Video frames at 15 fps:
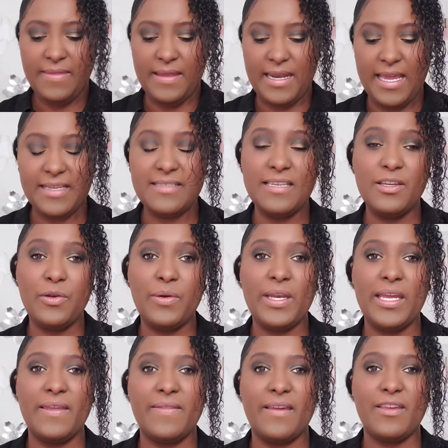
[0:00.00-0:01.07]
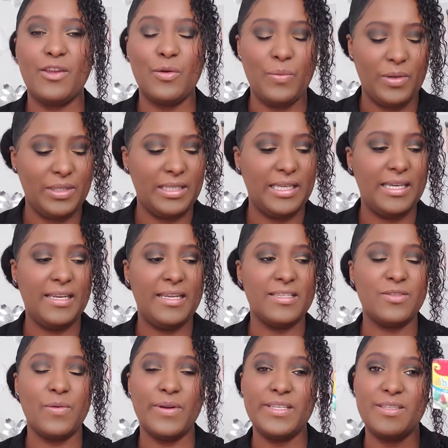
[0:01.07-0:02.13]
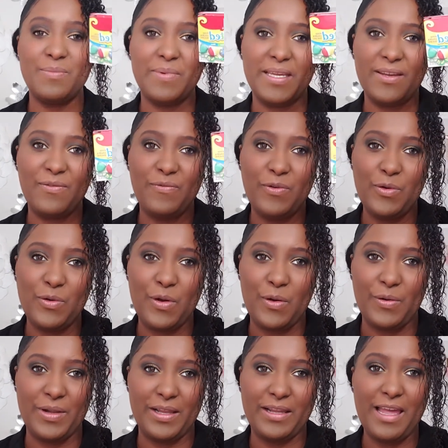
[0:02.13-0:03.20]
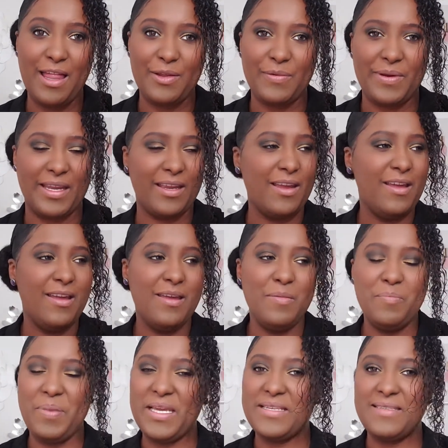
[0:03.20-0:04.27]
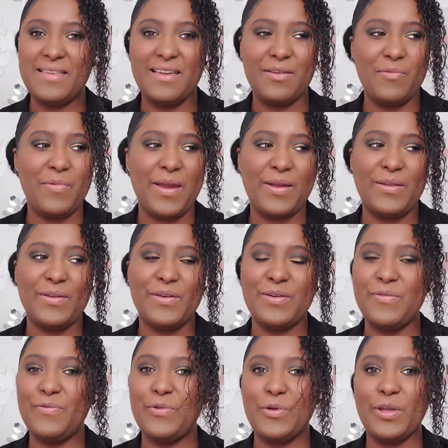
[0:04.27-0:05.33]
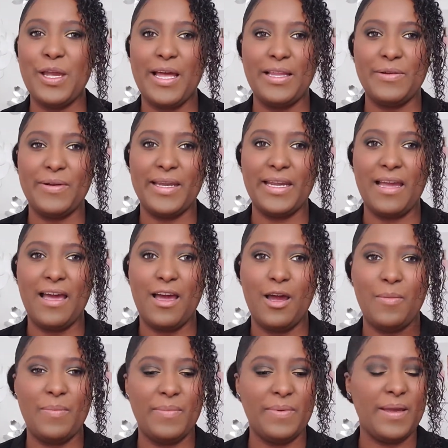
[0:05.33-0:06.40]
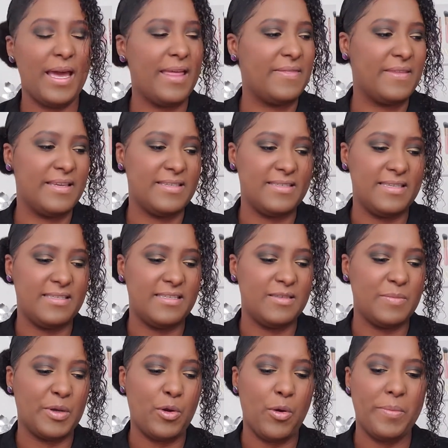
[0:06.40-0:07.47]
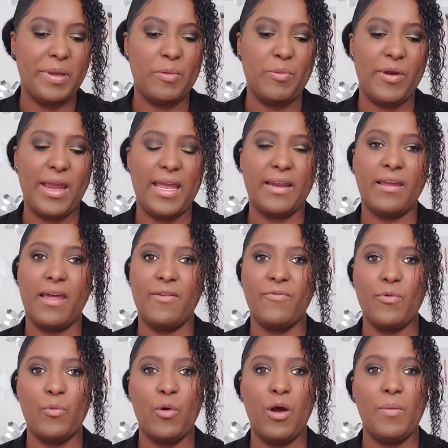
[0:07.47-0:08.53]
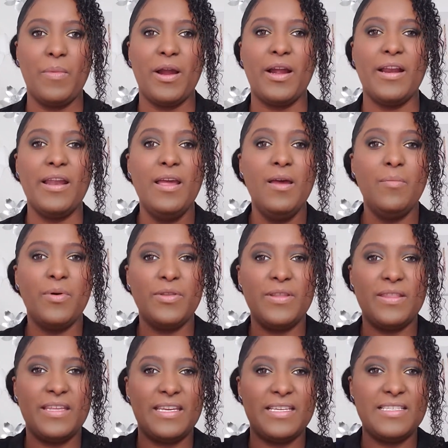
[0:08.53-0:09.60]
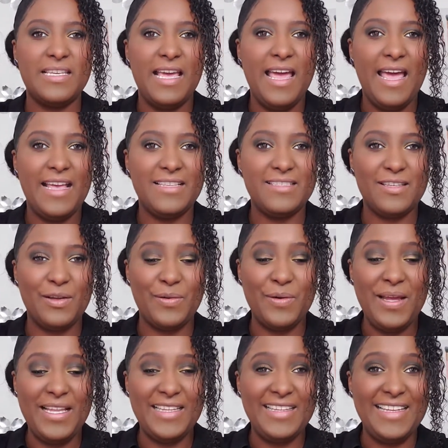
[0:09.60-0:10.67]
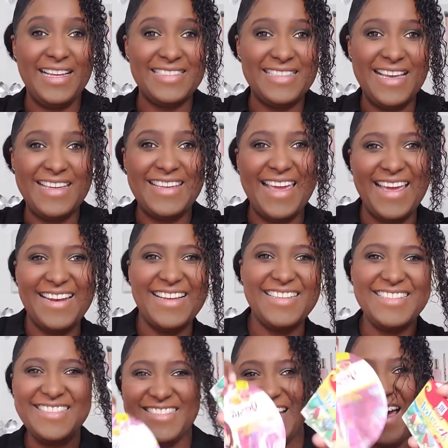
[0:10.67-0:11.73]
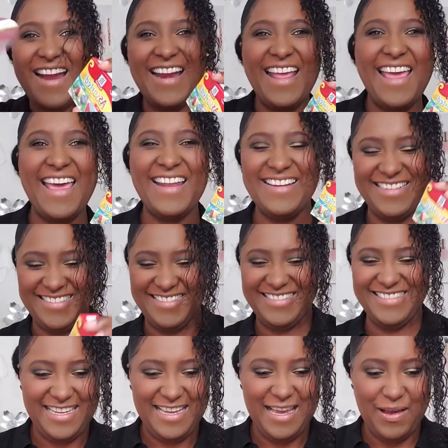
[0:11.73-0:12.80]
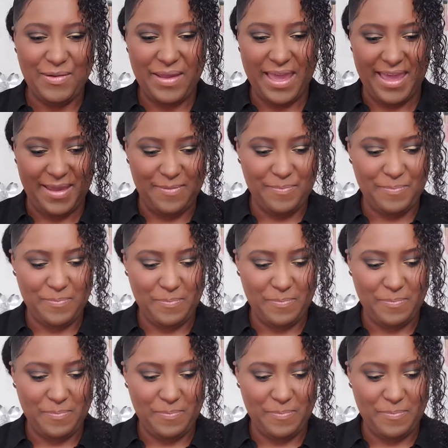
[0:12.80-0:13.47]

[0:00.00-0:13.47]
The next ingredient that you will need is going to be food coloring. Basic, regular food coloring. Got this is McCormick brand, got it from Walmart, both of these. And so let's get started. Okay,